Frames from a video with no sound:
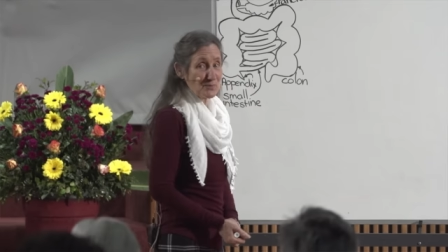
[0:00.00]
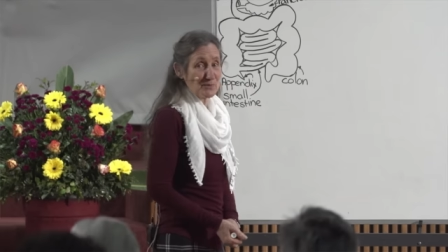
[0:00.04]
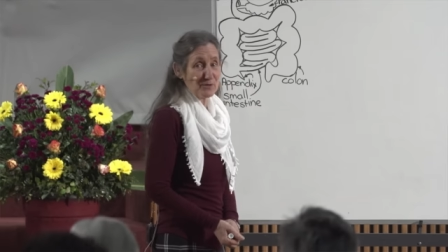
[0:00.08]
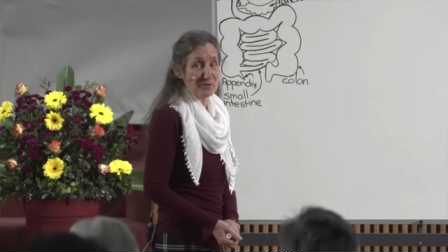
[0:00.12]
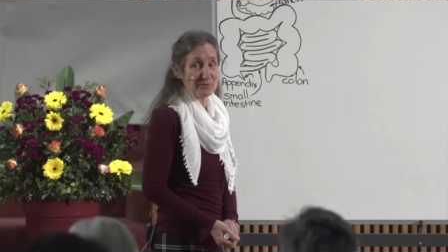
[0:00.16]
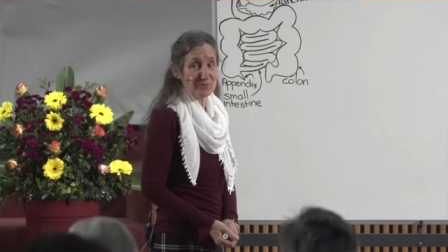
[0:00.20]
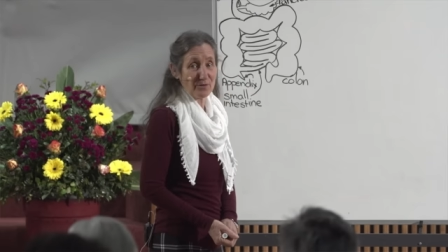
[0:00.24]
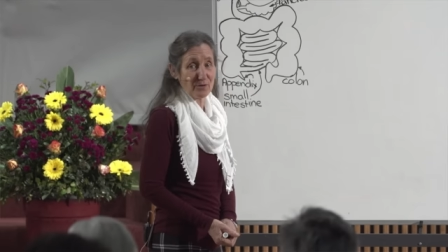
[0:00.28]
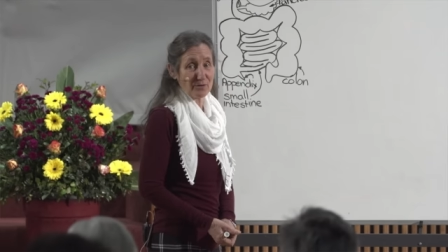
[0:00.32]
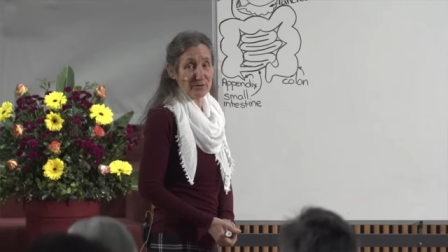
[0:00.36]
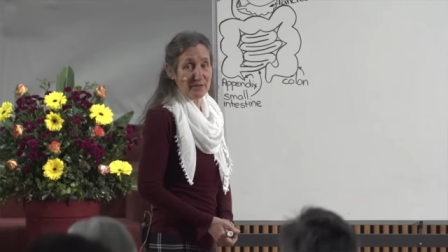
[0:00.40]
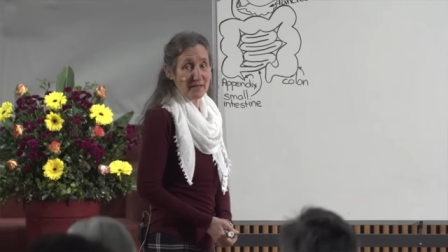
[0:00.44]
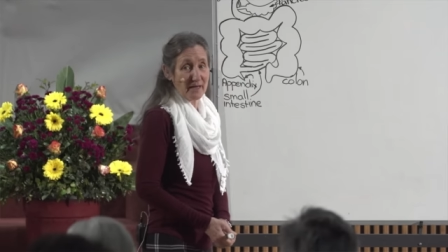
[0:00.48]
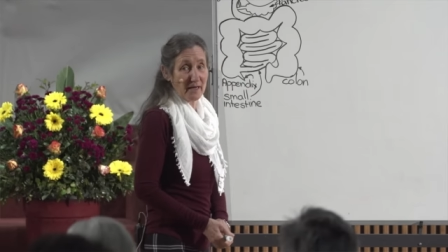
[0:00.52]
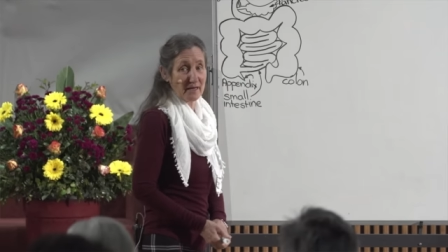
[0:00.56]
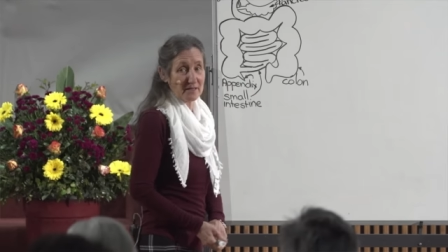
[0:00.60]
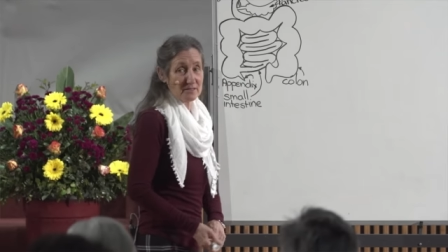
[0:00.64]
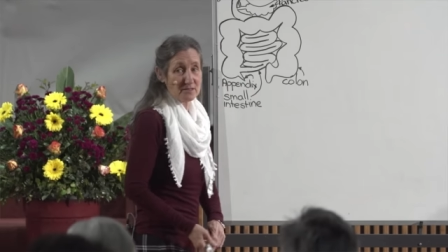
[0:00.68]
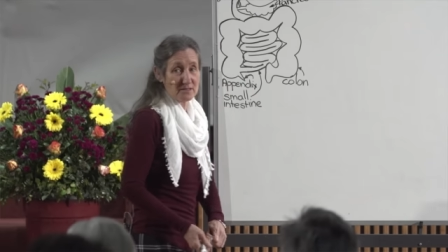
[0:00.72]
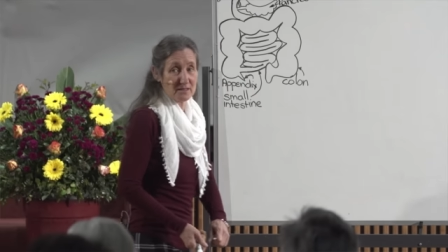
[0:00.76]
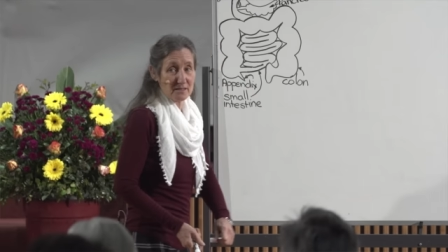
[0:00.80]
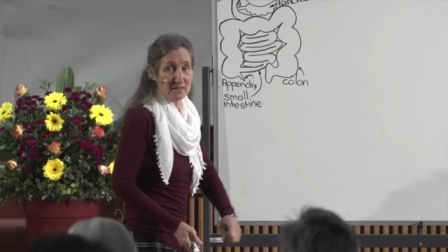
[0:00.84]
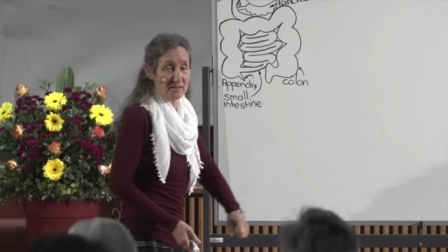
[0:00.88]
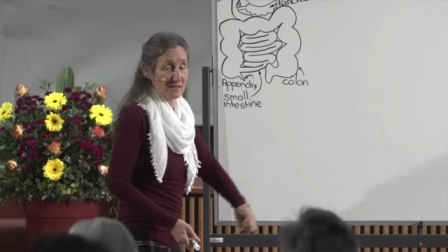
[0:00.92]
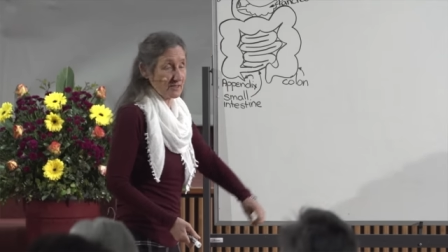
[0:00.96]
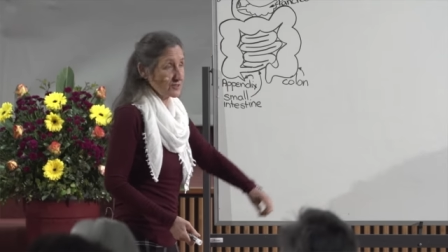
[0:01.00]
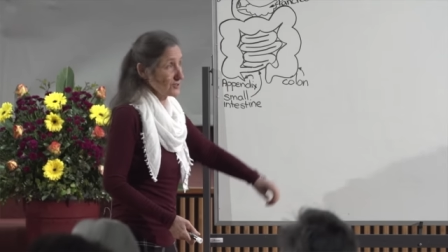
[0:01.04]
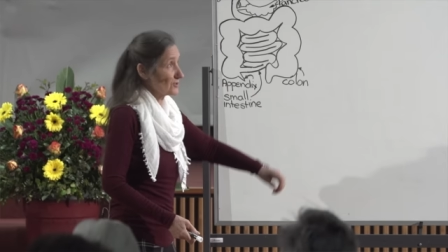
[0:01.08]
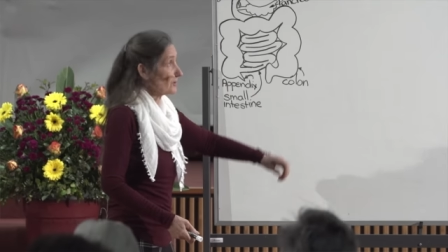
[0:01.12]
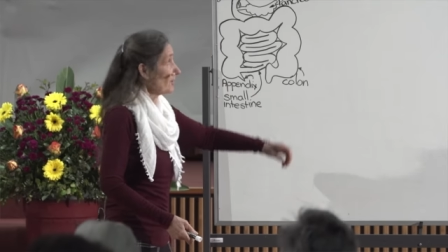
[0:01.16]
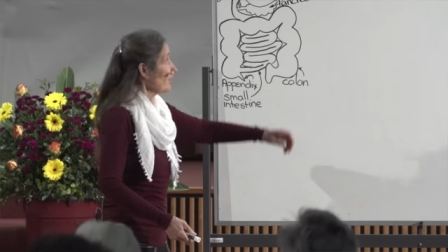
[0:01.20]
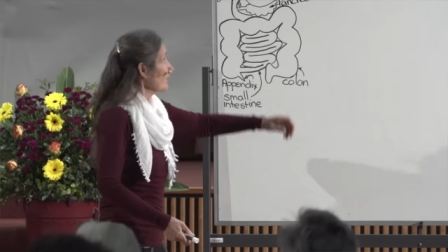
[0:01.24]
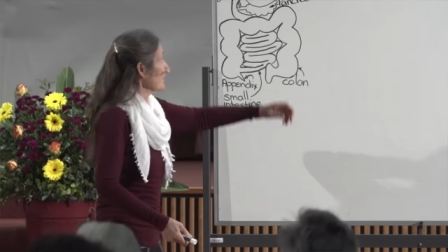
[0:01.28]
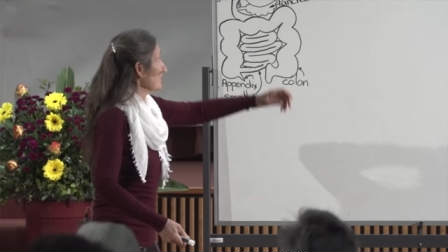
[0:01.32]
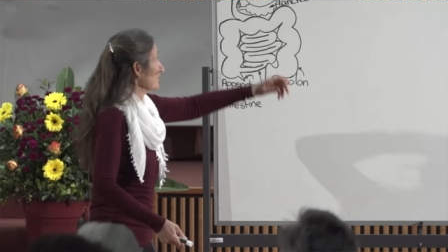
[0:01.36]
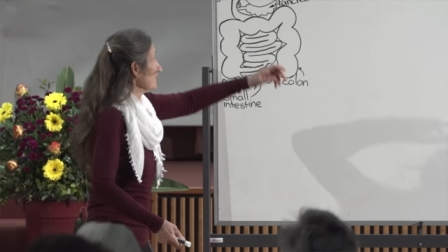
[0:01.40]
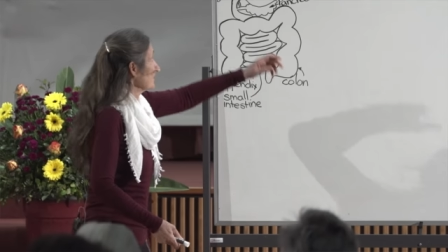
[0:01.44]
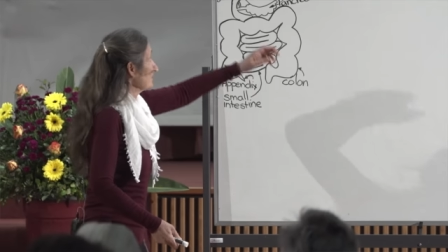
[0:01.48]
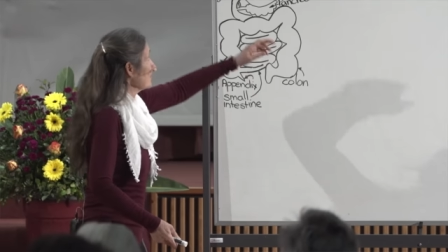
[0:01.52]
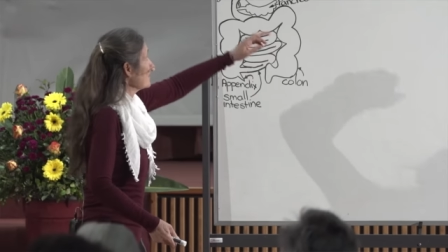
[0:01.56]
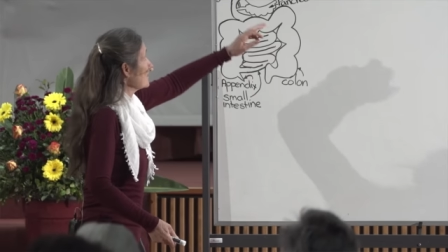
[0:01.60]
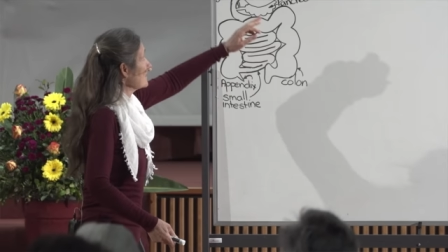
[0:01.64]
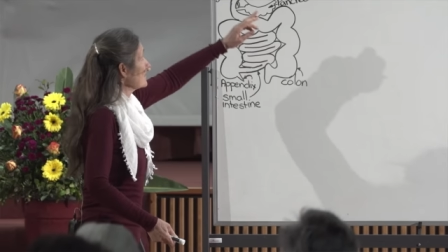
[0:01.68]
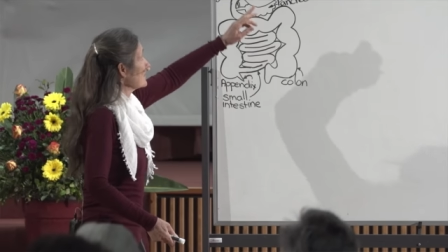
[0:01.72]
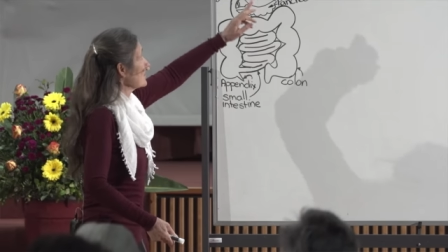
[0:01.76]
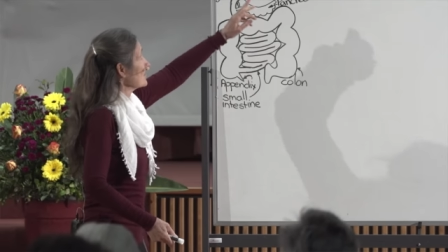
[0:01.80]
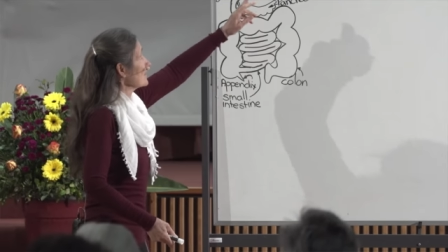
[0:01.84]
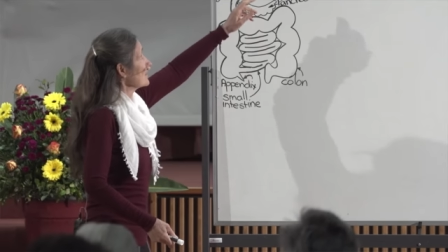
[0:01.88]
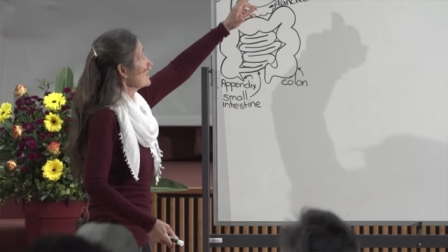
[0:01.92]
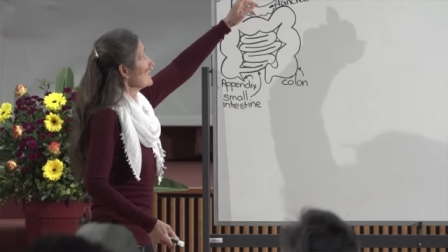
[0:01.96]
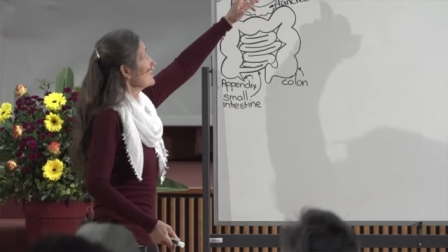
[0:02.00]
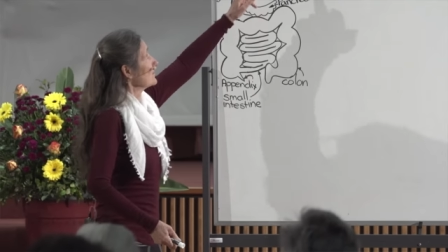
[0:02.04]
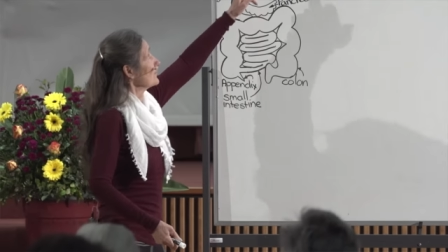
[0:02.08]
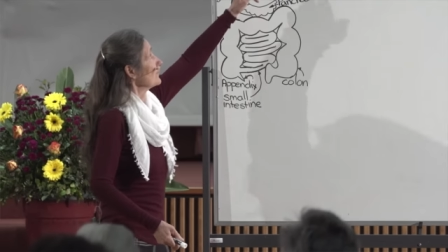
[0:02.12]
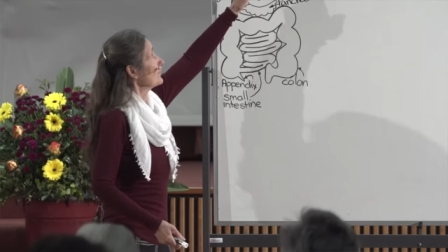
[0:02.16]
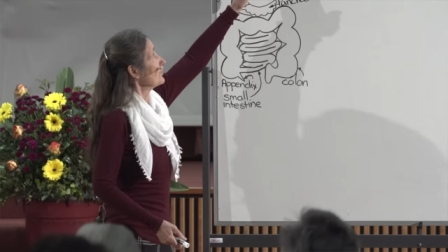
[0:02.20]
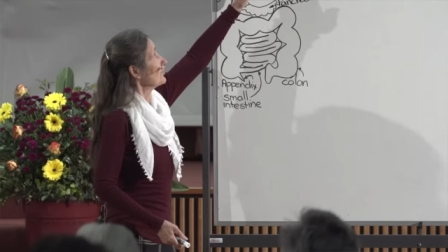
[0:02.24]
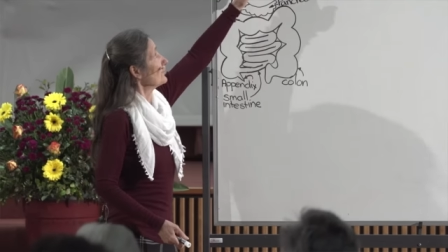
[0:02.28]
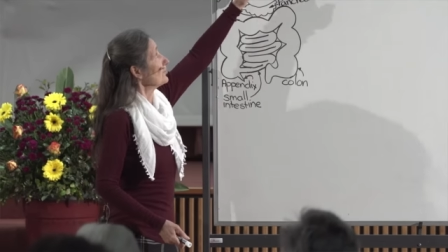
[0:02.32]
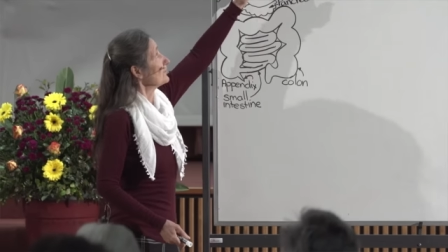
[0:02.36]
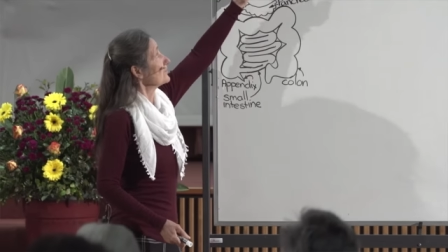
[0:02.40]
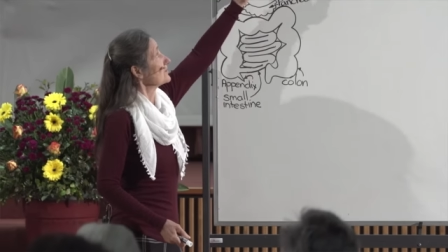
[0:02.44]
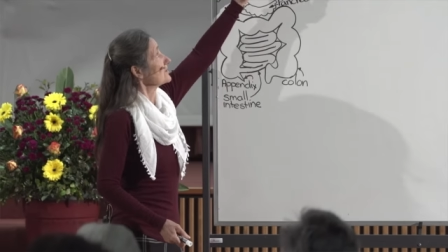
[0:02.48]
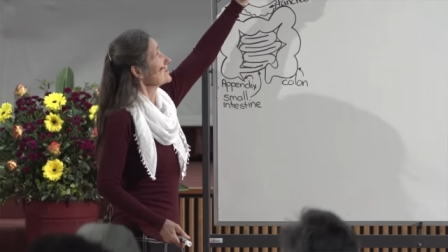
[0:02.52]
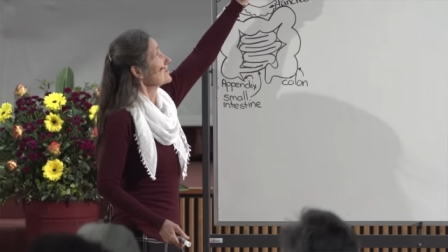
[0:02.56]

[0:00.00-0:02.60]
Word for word: move on down to the esophagus. The food